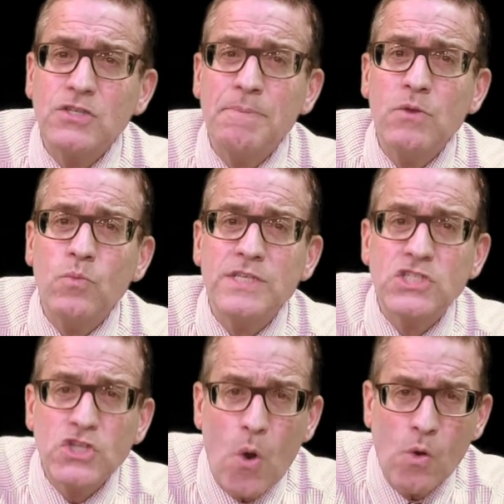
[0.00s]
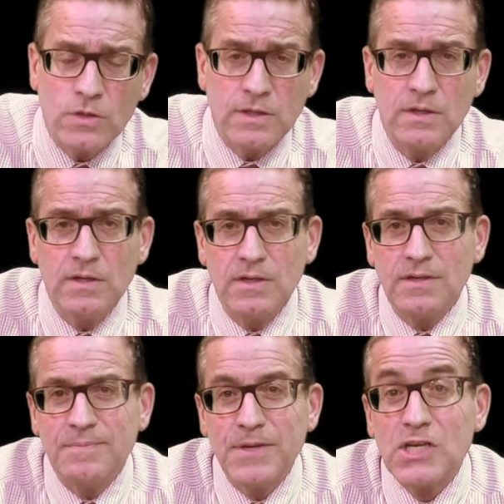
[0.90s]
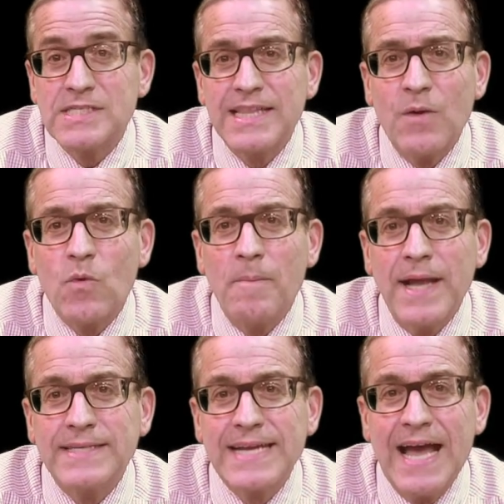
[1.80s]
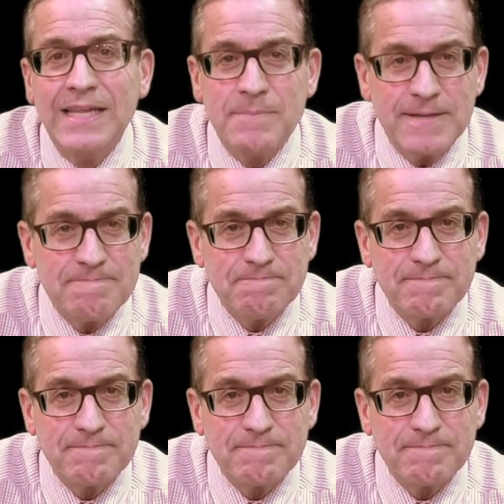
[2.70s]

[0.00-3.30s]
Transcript: to be resold because of that romantic element.